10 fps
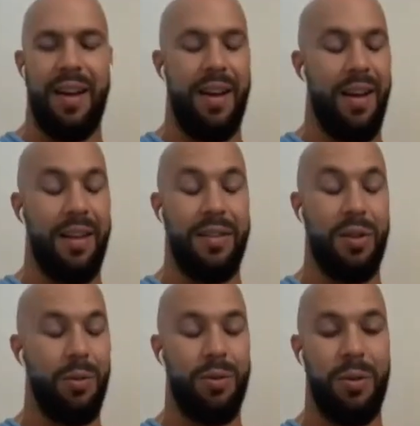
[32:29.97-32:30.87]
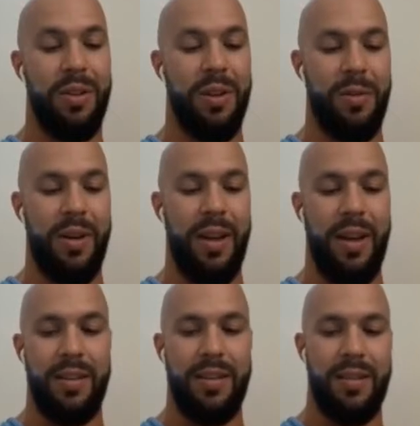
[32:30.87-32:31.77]
I totally agree.
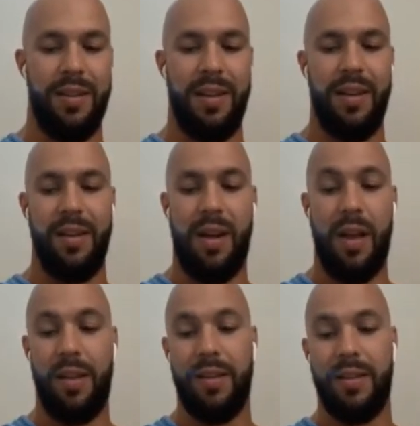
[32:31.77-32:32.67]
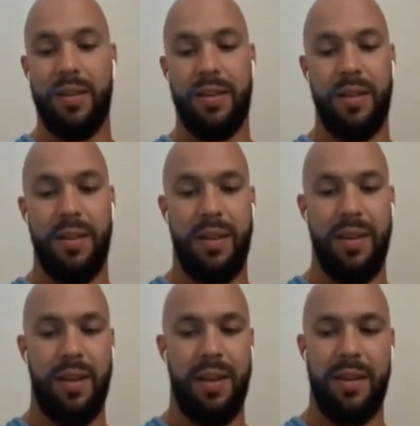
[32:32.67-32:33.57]
And at least
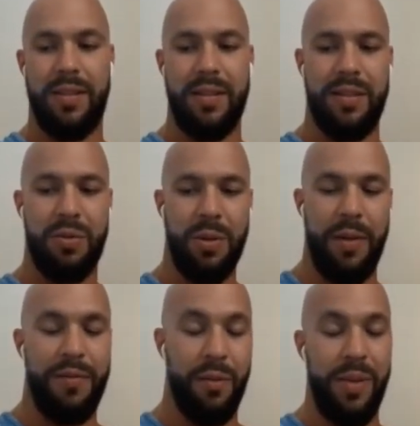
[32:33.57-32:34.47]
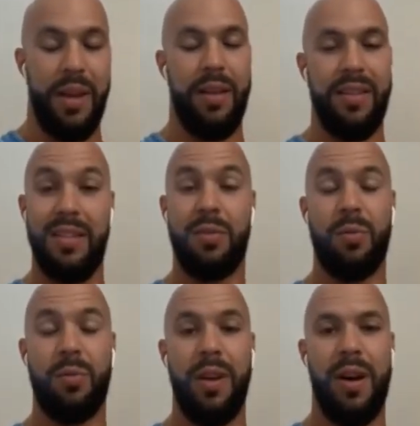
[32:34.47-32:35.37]
it's really, for me at least, it's
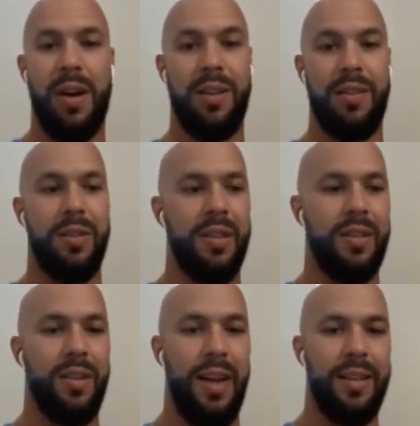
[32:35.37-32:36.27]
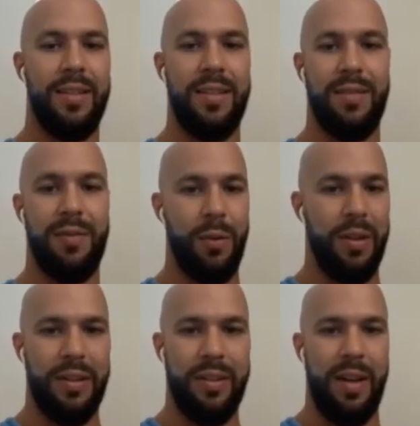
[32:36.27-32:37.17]
really hard to fully
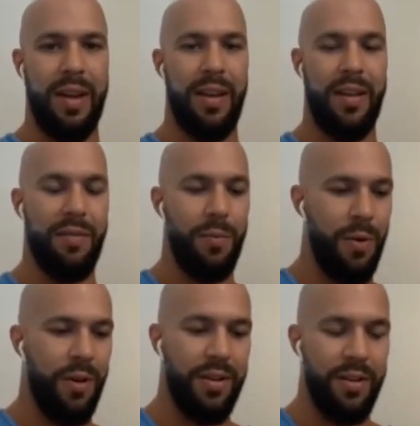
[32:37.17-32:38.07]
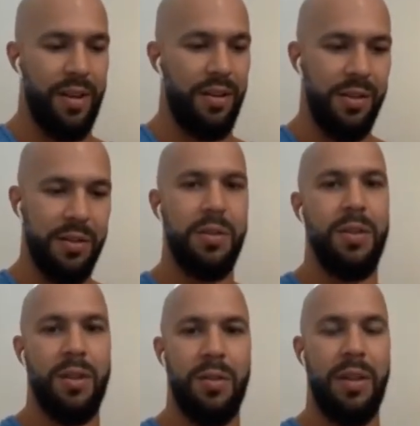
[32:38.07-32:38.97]
disconnect like from work, like just
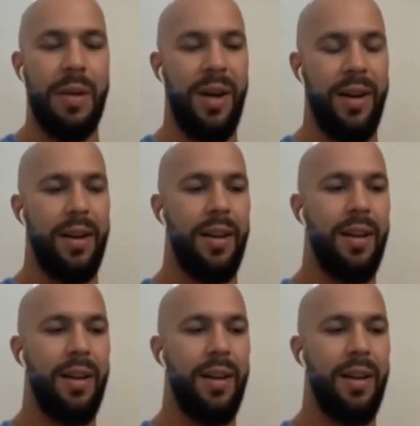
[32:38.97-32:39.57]
not to think about it.